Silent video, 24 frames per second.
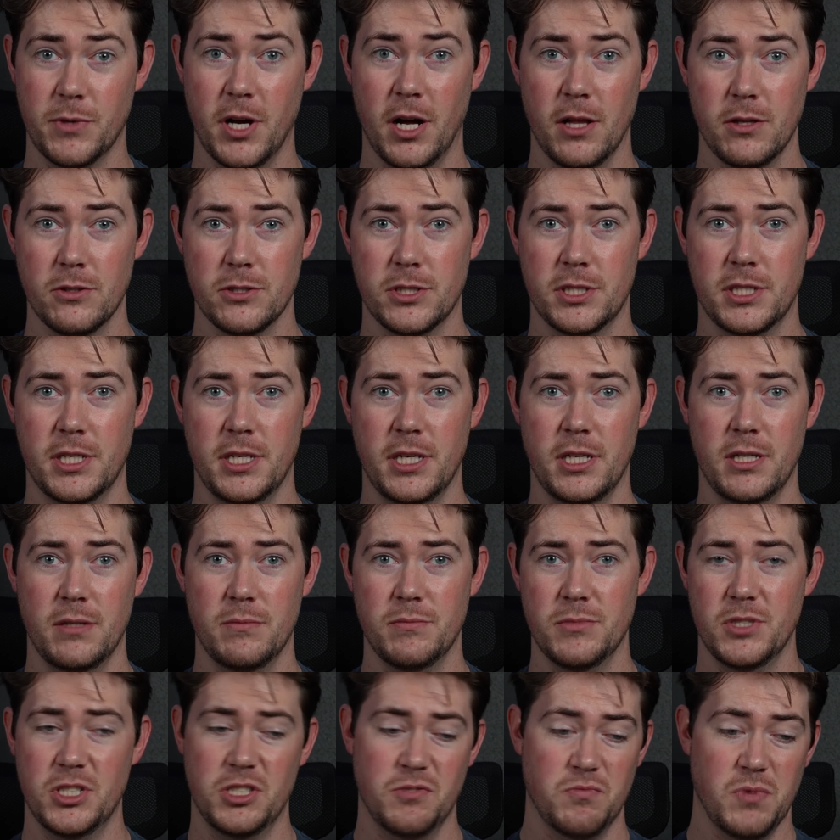color
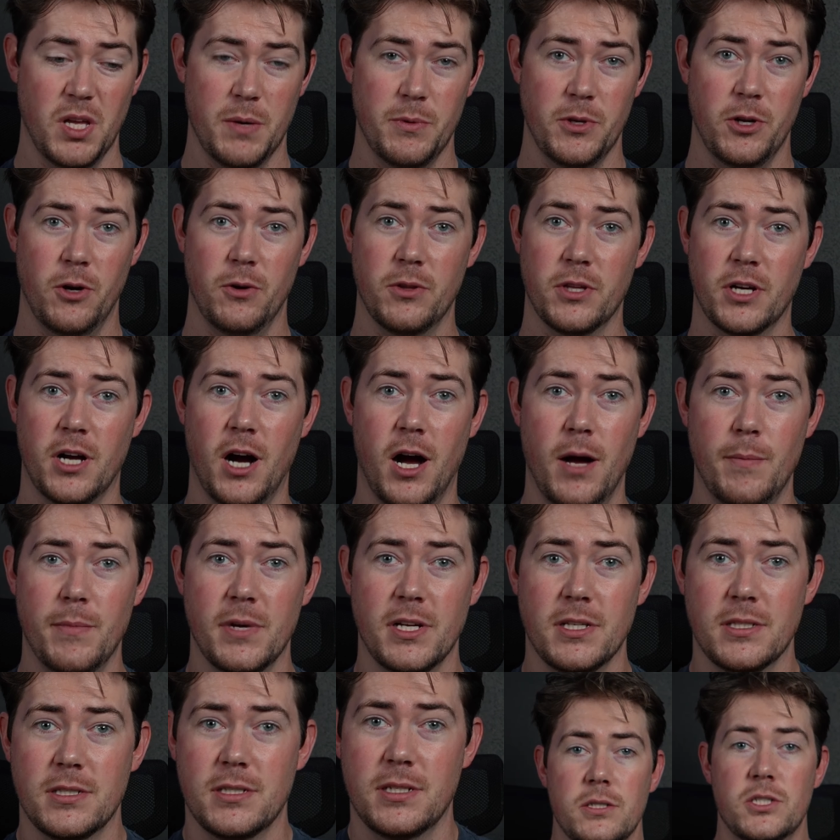schemes, let me know in the
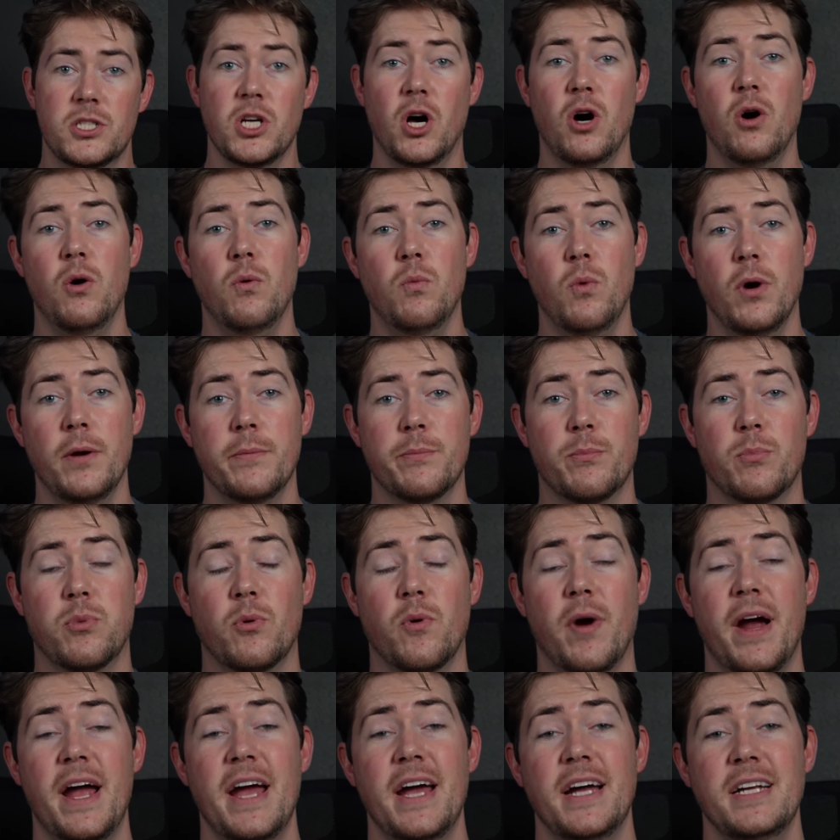comments. So what
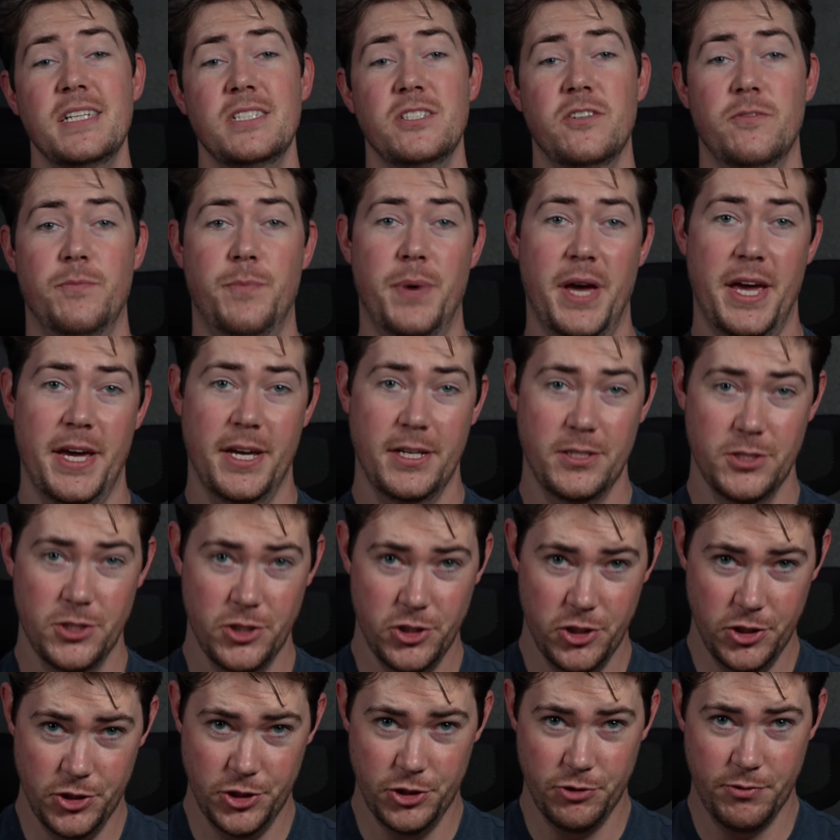brand of paint
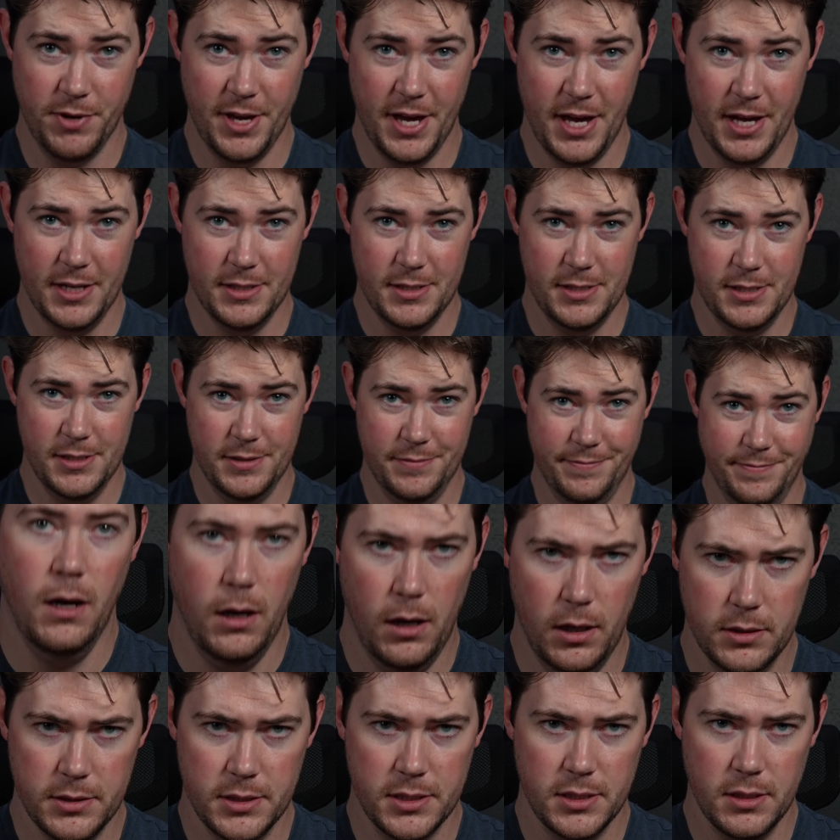should you get?
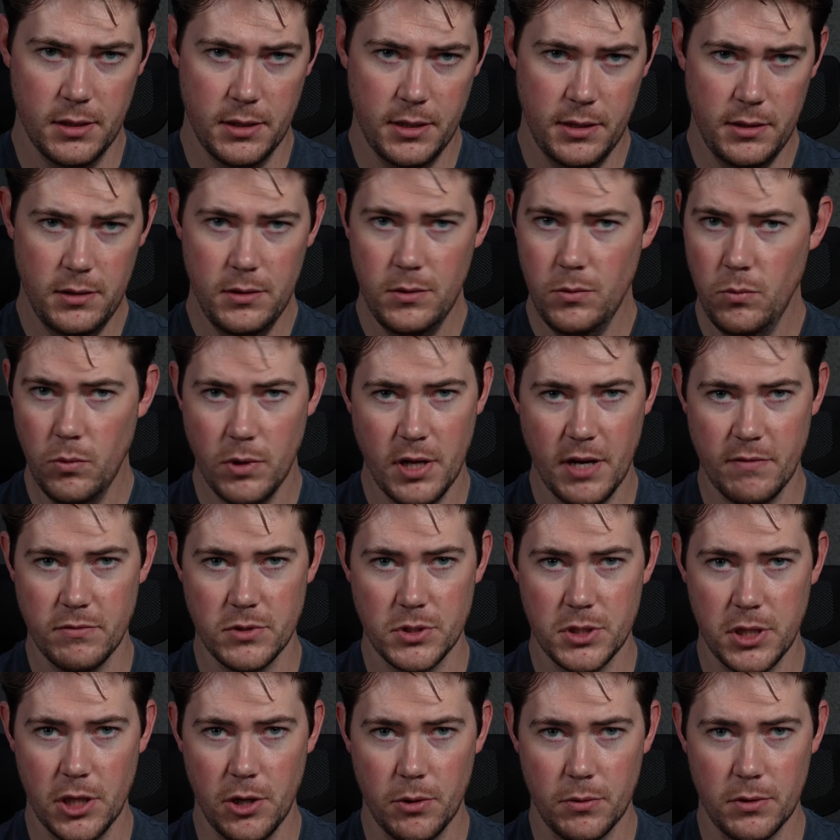Honestly,
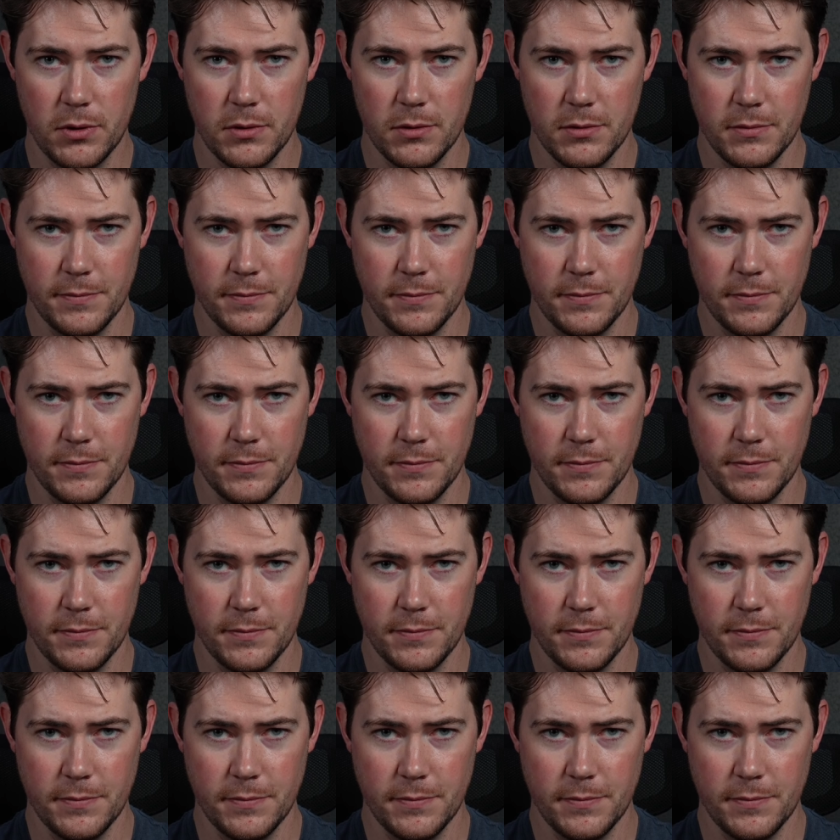whatever's local.